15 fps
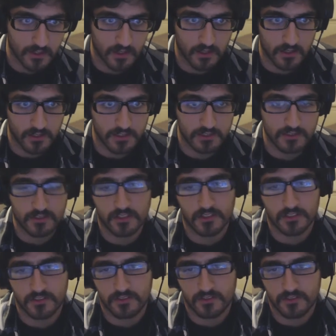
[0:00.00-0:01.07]

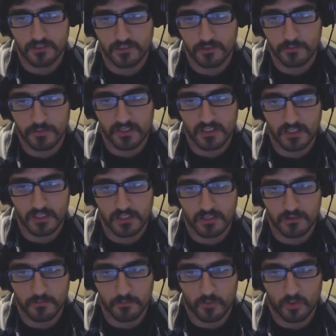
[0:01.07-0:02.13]
It should
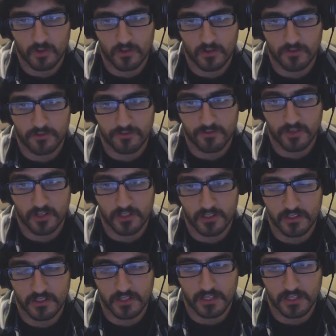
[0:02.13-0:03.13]
be more fun